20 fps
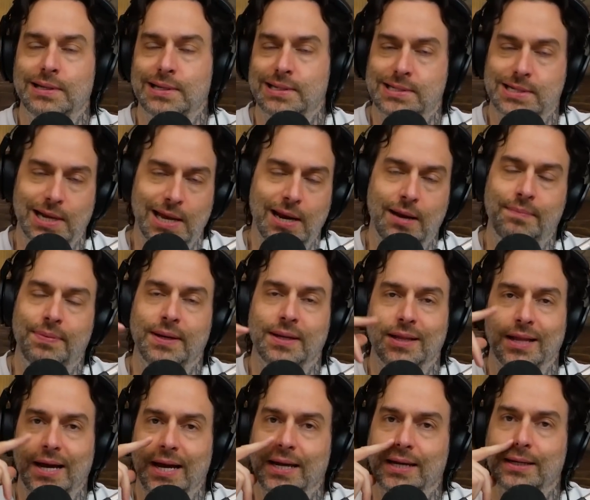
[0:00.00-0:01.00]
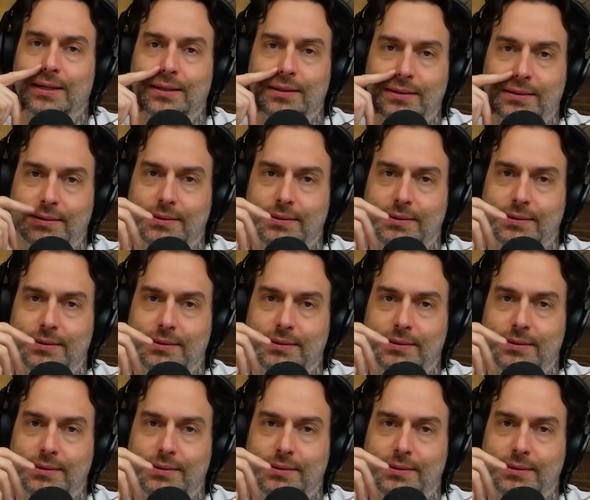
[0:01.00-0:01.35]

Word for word: just got to be like,